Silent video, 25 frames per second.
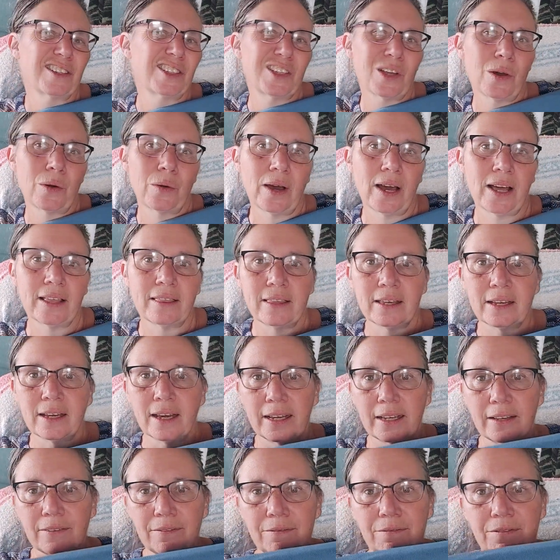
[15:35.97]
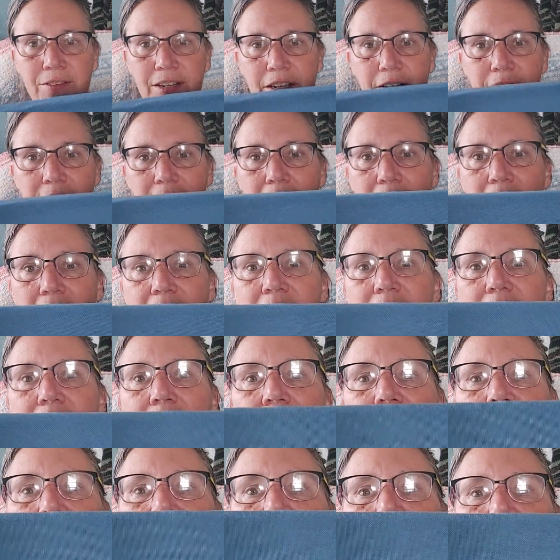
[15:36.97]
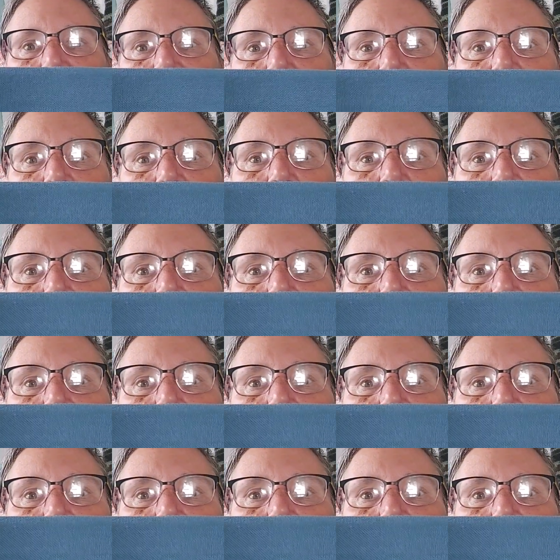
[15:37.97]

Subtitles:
So I think I can figure it out. I just got to sit down.